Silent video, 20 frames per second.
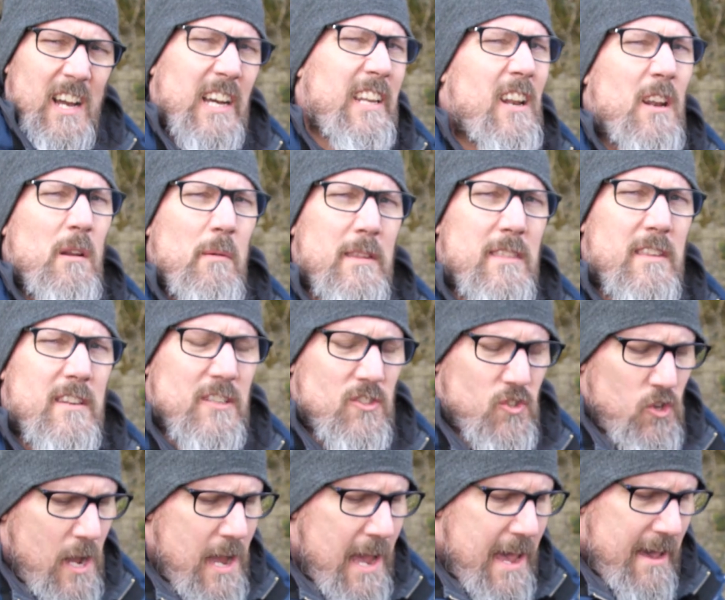I don't know whether to
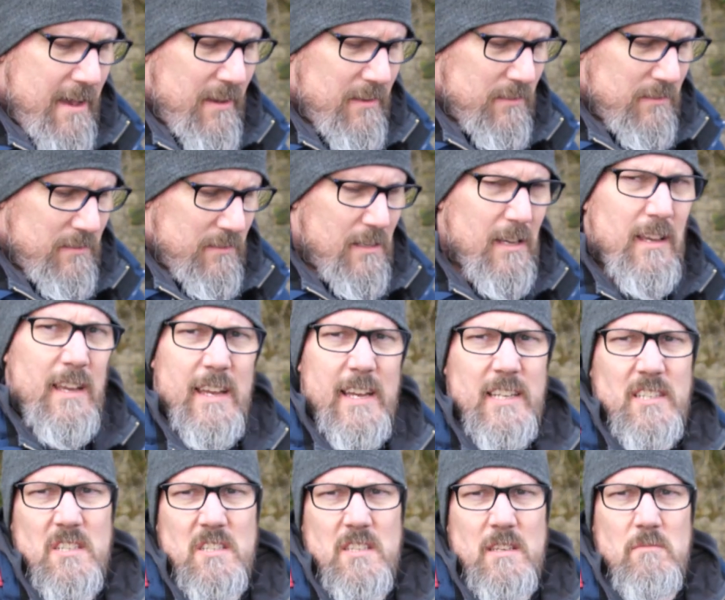try it.
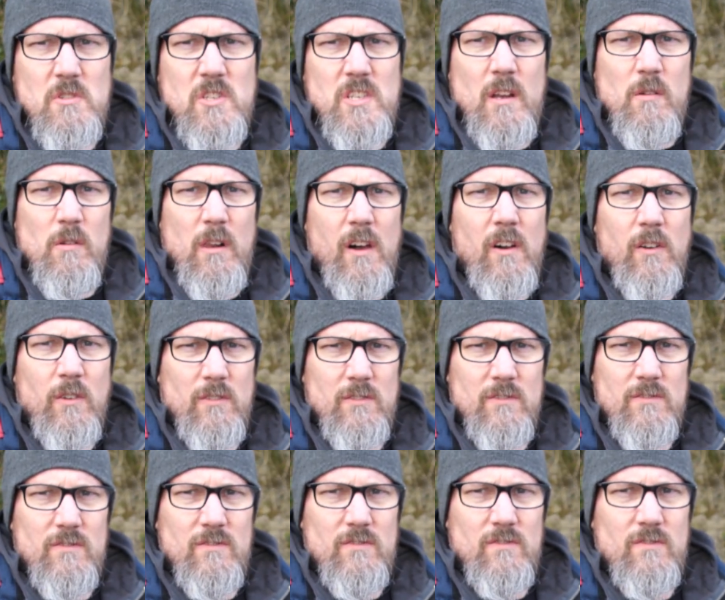It just seems so long.
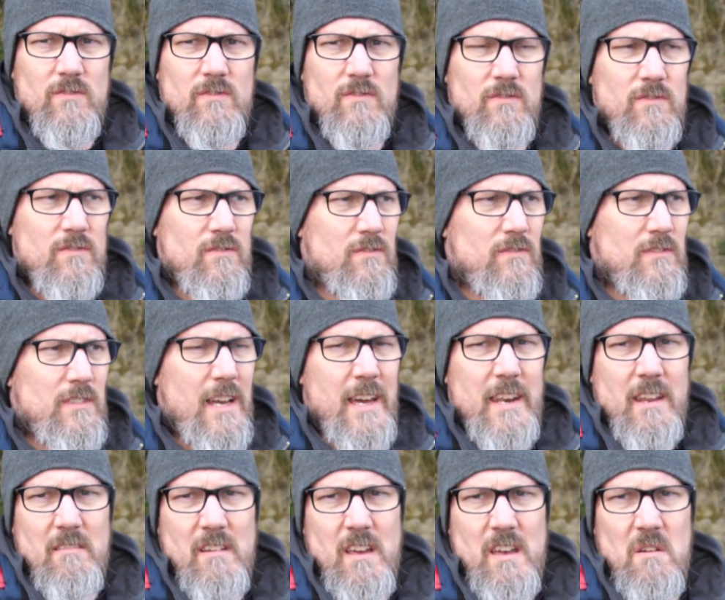I
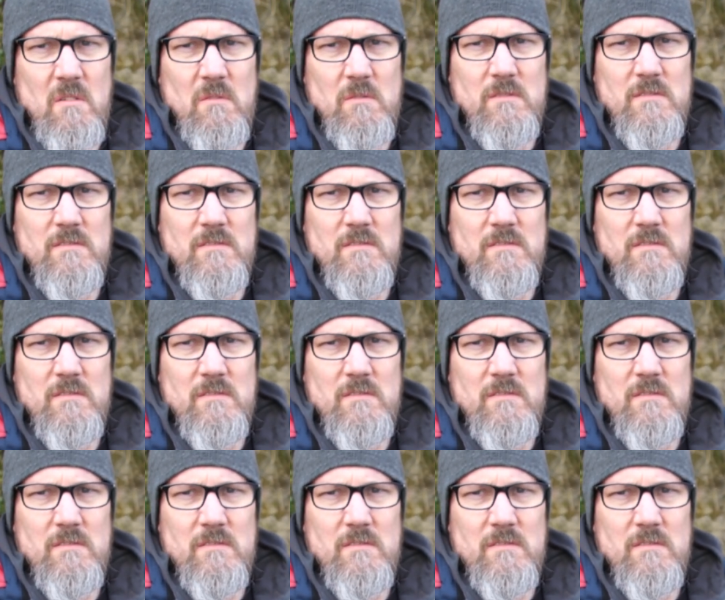don't know.